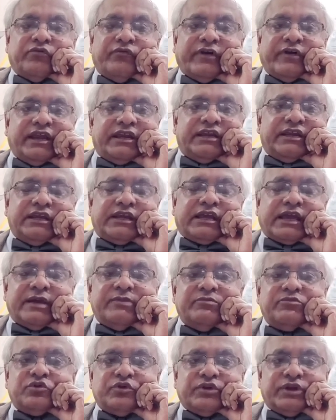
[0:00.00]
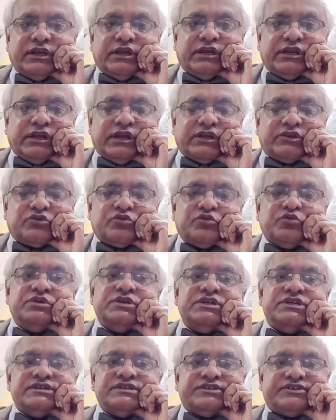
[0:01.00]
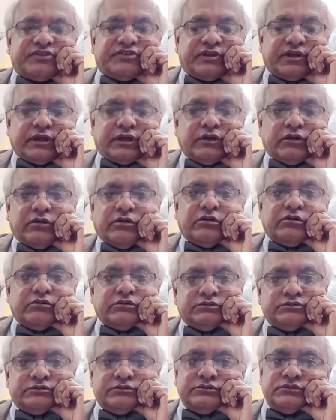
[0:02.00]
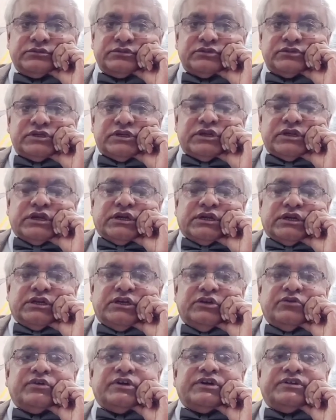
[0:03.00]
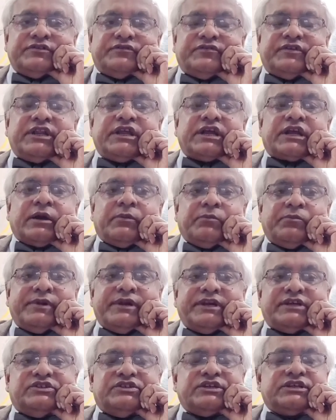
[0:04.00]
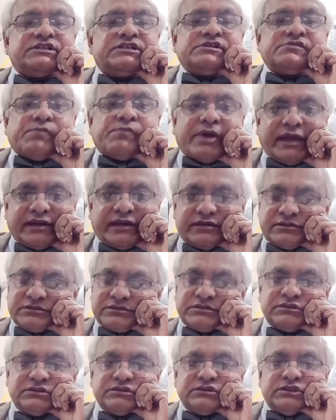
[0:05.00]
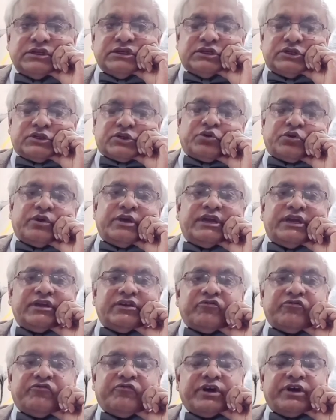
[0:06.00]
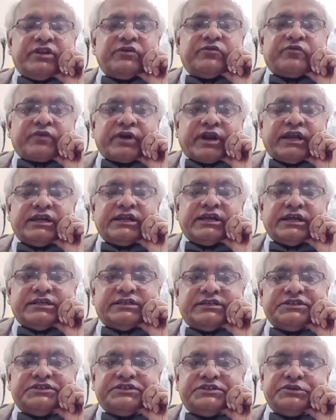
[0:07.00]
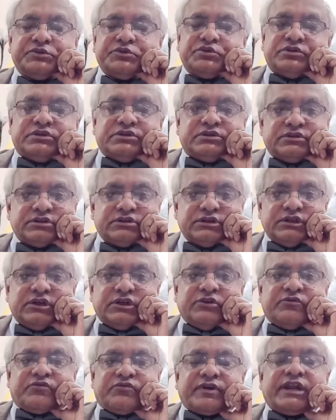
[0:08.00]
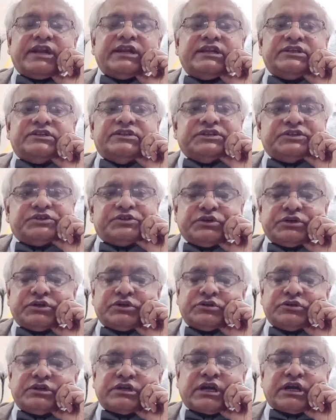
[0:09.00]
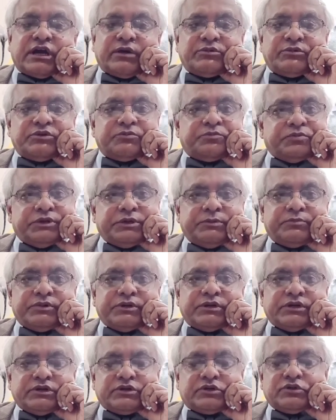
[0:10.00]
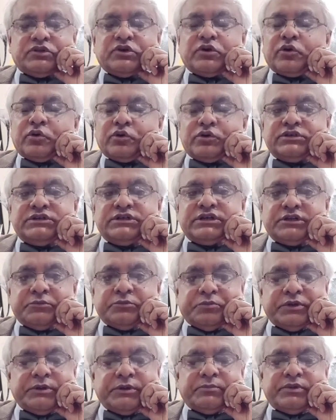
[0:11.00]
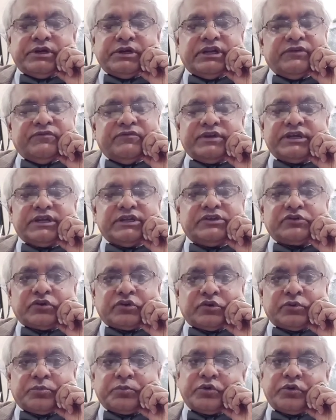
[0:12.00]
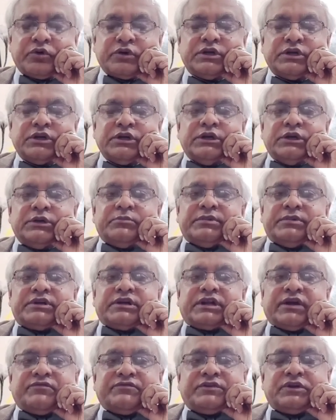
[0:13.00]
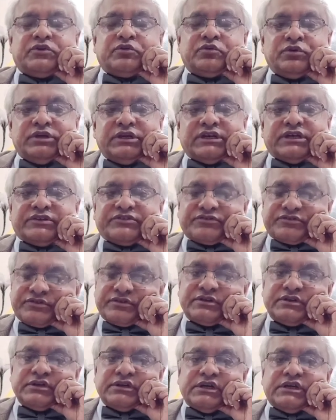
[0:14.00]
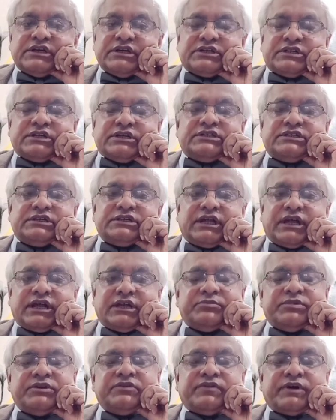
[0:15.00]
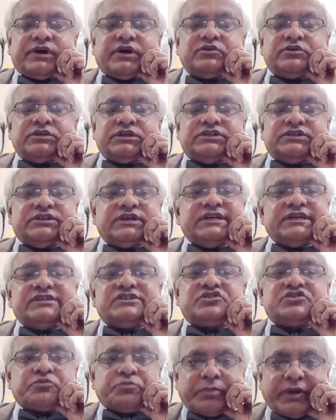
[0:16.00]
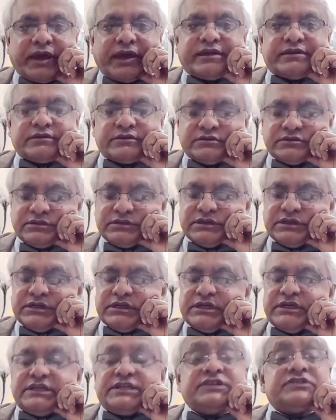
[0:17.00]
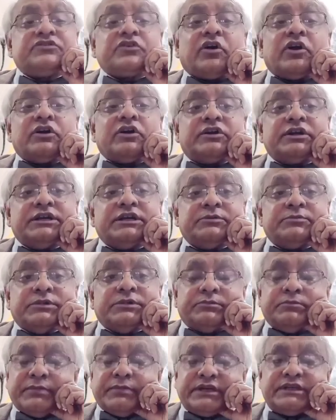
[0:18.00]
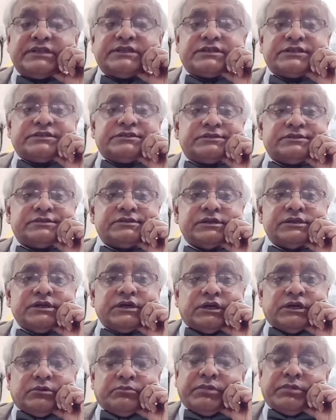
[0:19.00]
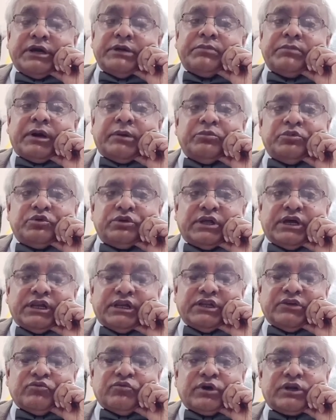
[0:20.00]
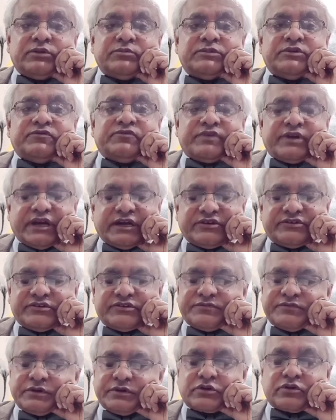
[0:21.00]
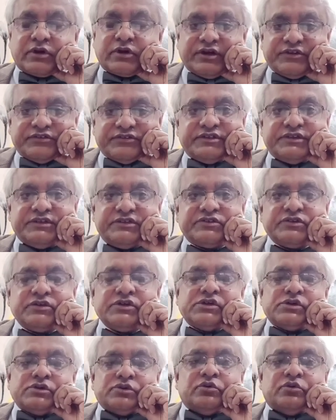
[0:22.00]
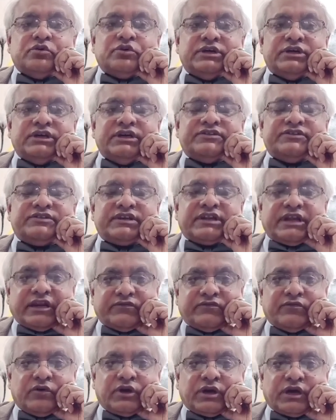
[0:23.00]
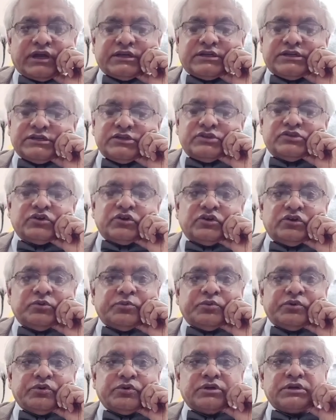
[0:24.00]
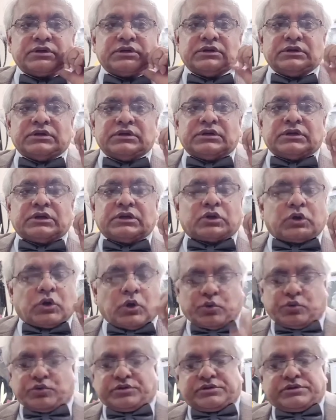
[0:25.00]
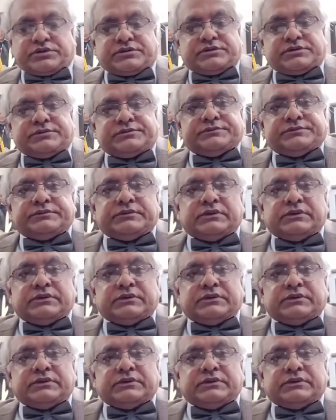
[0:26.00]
When he came to India 2 years ago, he was a very complete gentleman, showing very friendly attitude, friendly gesture to the common people, to the ordinary people living in Chandrapur. But after 2 years, Turton had been found a changed man. It has already been mentioned by Mahmud Ali, one of the friends of Dr. Aziz, who is an advocate in Chandrapur court.